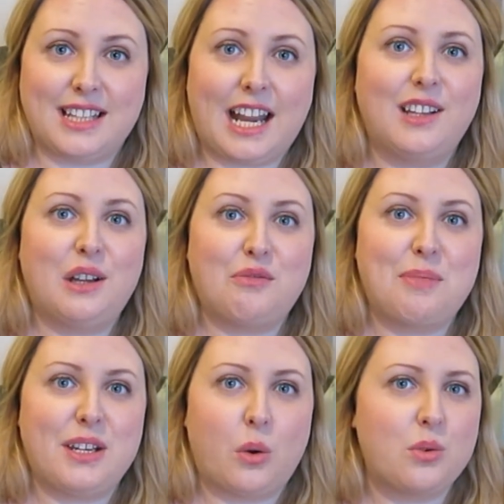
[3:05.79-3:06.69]
Like, I love
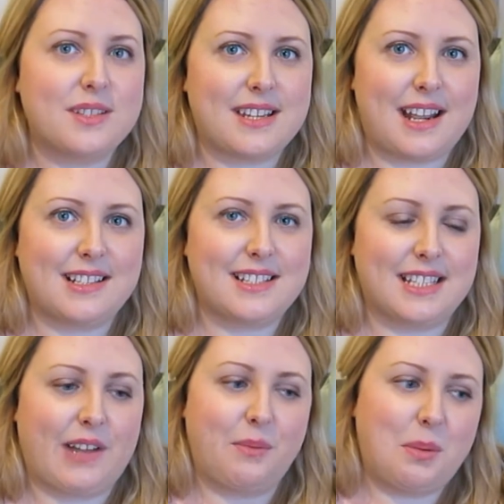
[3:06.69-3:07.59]
being a hostess
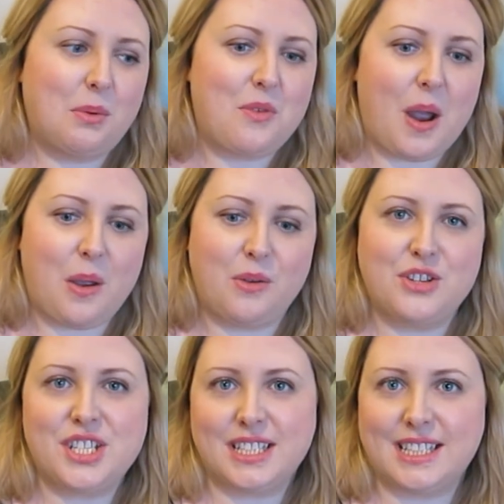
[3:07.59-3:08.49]
and having people
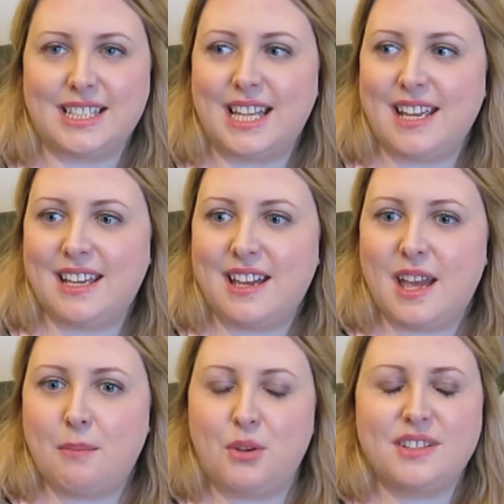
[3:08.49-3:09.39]
round and like
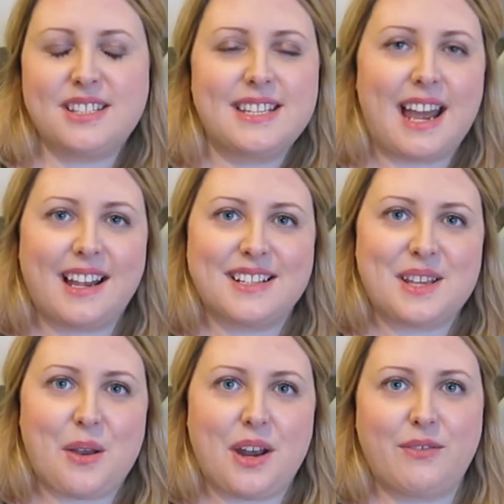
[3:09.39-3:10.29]
putting snacks
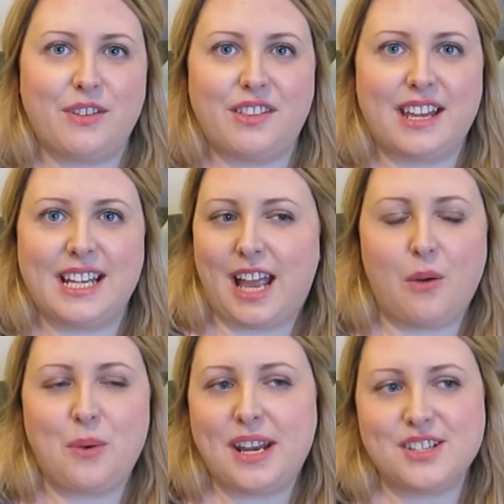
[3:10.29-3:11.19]
out and everything.
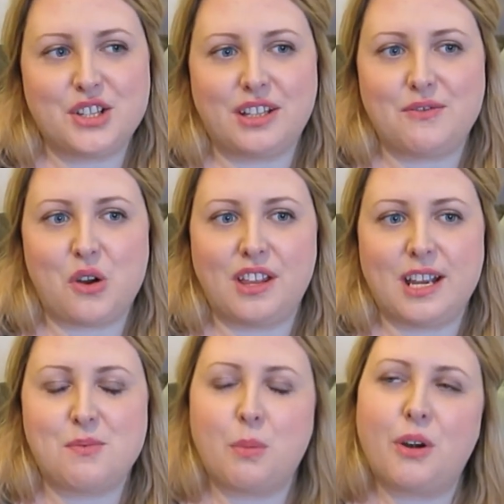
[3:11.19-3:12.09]
Can't wait until I've got like
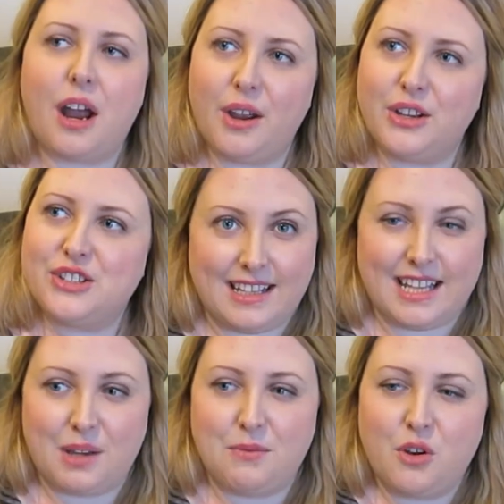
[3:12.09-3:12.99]
a proper house,
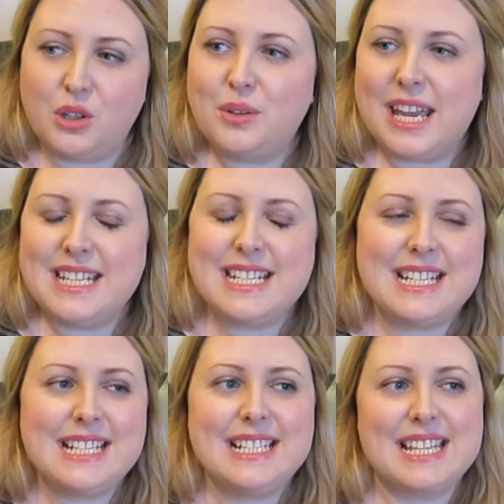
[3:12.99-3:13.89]
like I've got little
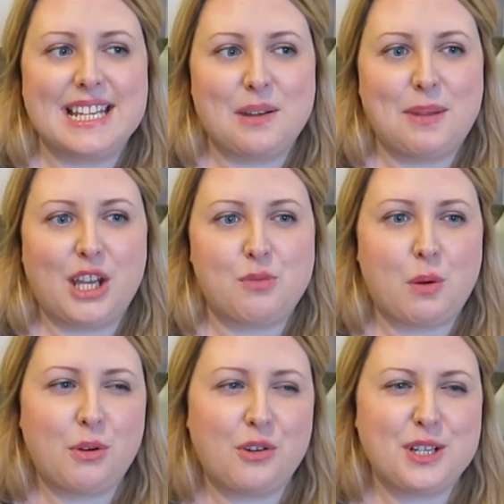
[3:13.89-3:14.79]
kiddies, and it'll be like a
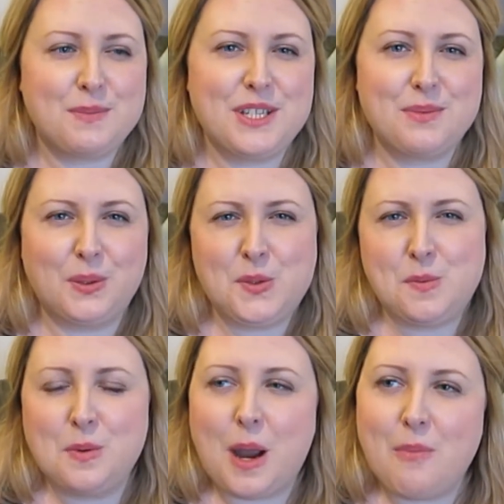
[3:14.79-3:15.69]
proper Christmas when loads of
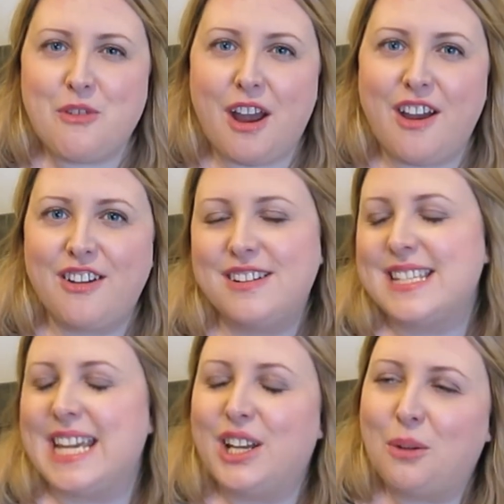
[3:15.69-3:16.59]
people come round.
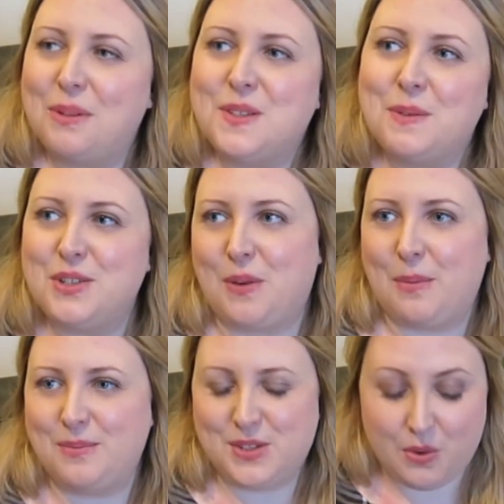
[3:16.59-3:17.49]
Like, it'll be so much
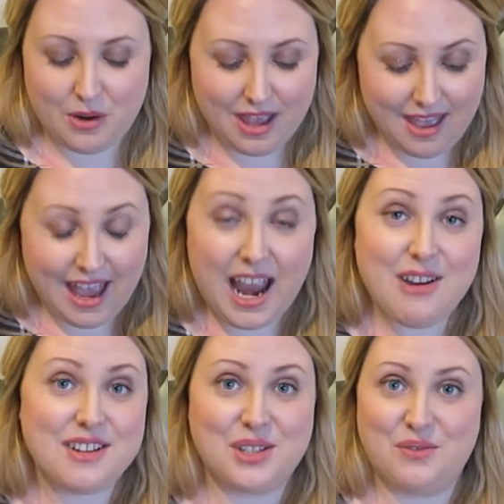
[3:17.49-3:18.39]
fun. So
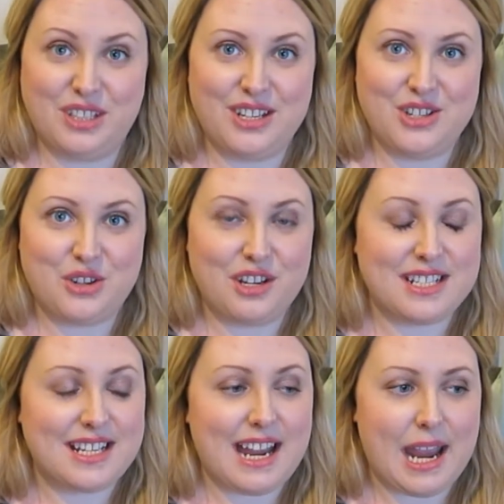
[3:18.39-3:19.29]
I actually really enjoyed
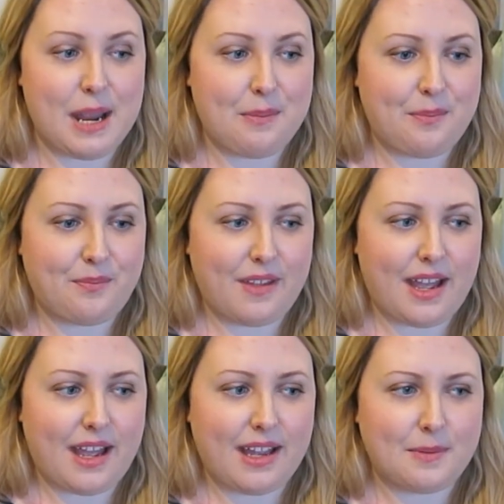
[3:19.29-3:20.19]
it, and
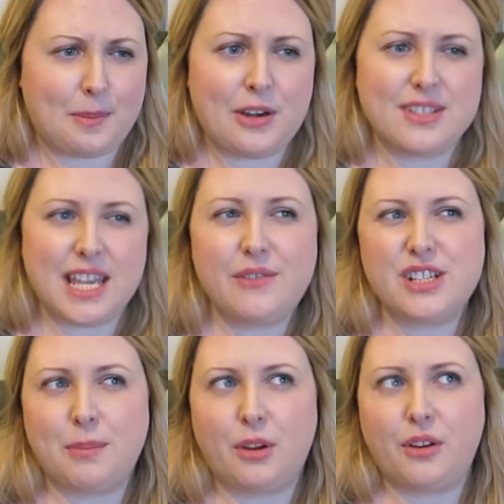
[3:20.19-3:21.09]
my parents left
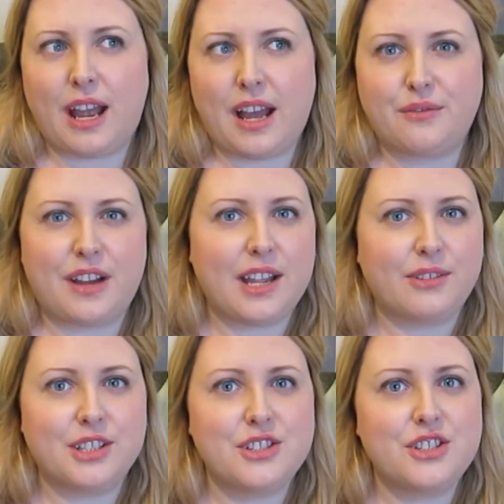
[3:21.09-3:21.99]
at about
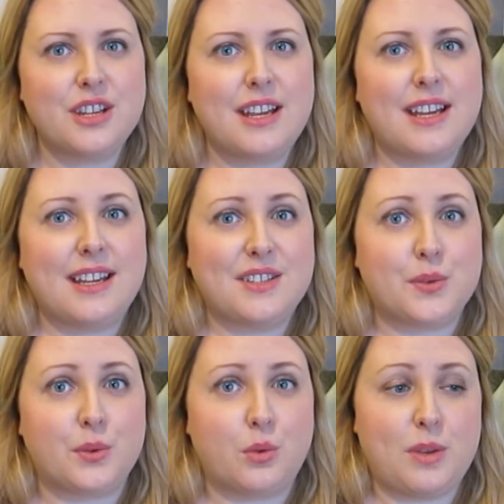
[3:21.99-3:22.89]
5:30ish.
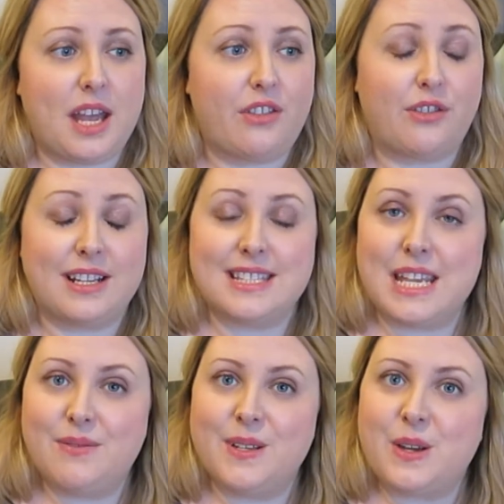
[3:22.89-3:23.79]
So we had the rest of
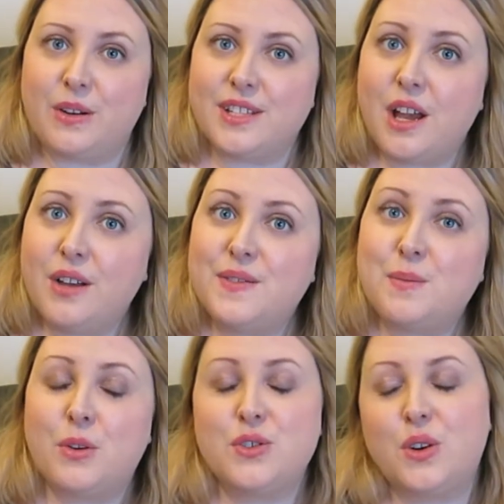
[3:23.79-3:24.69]
the evening to ourselves,
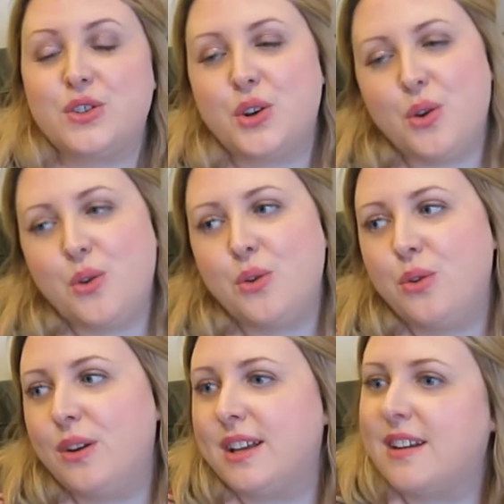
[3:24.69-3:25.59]
watched Doctor
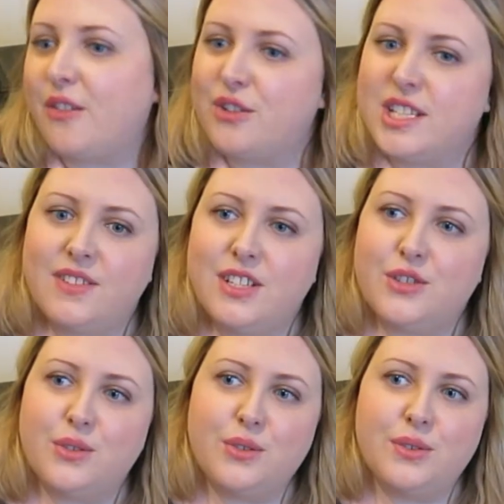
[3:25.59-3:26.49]
Who and other TV
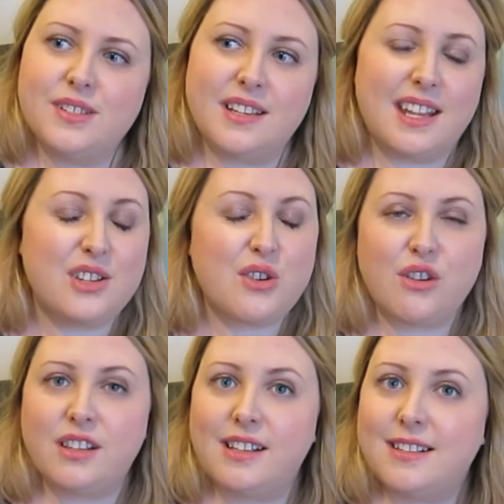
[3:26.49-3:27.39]
shows, and ate
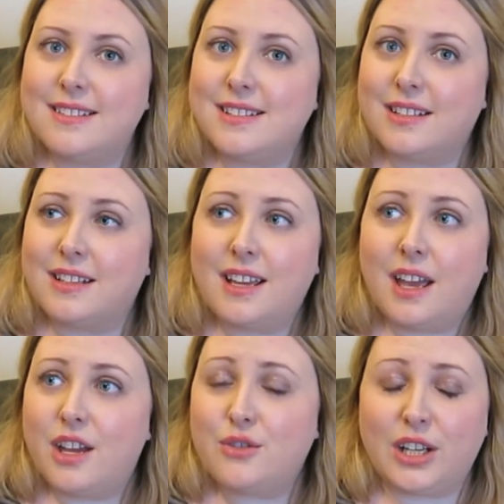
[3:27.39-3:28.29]
chocolates
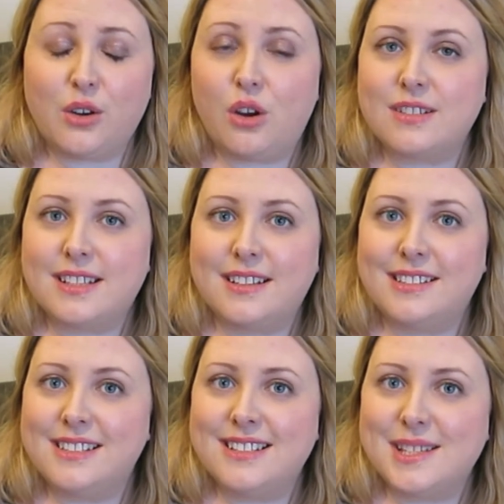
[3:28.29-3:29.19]
and drank
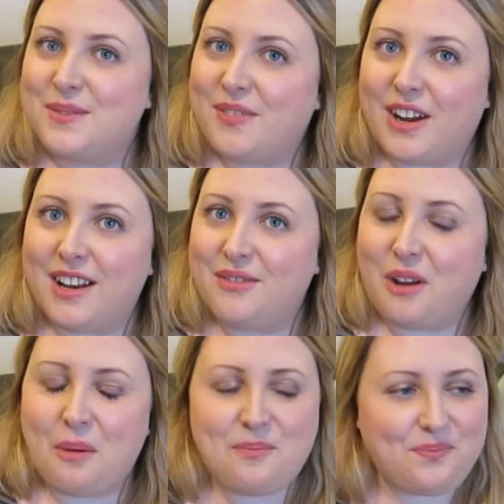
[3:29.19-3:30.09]
cocktails. It was very
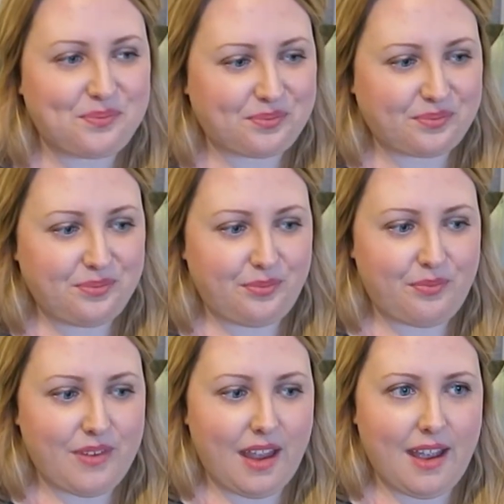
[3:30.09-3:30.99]
fun.
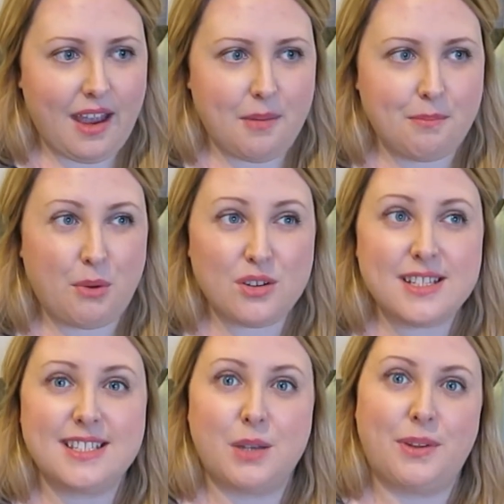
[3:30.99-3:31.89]

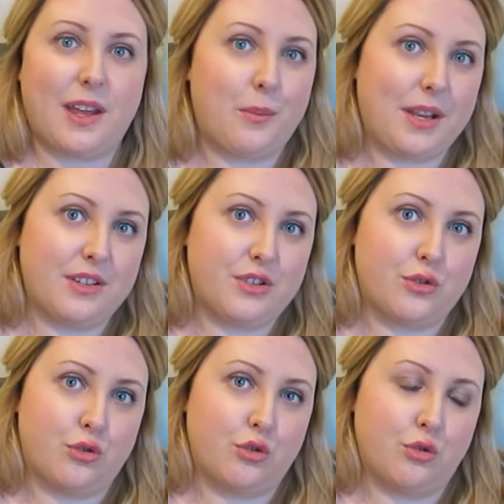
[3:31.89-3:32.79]
Boxing Day we then went
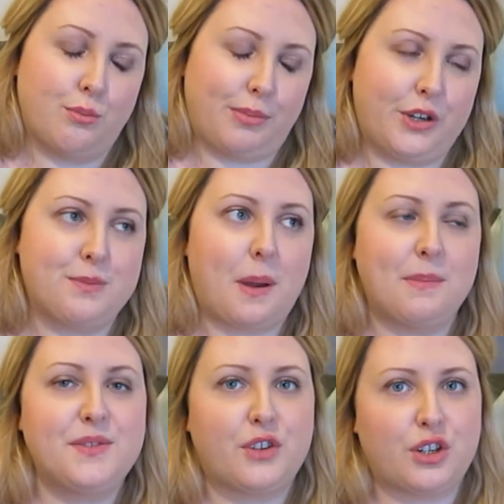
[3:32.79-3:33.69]
to Blair's
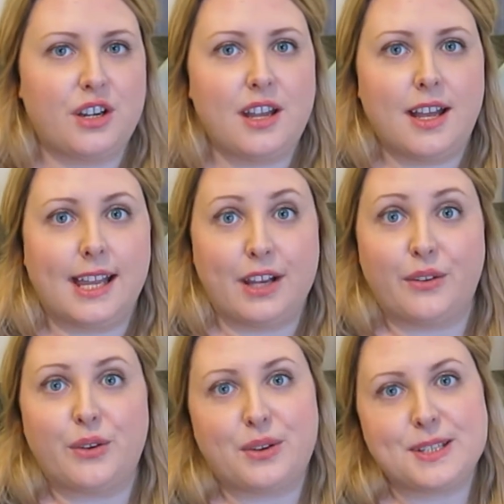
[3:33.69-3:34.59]
mum's for like
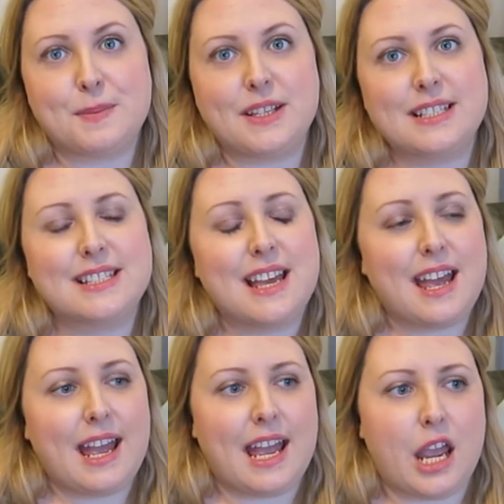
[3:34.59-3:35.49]
another Christmas,
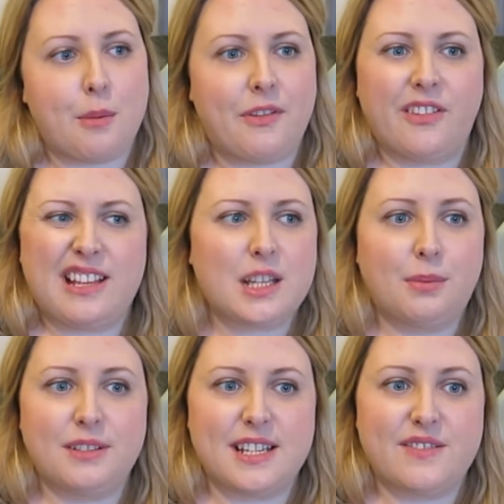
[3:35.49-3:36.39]
and then last
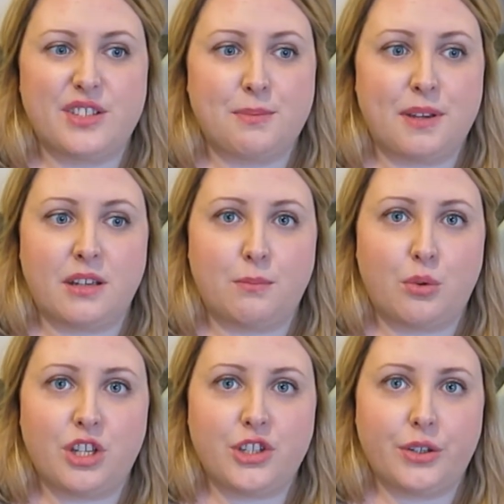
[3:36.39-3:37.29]
couple of days have just been
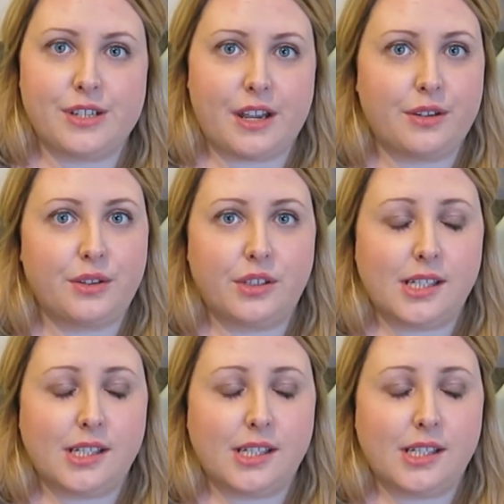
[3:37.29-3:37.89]
pretty chilled out.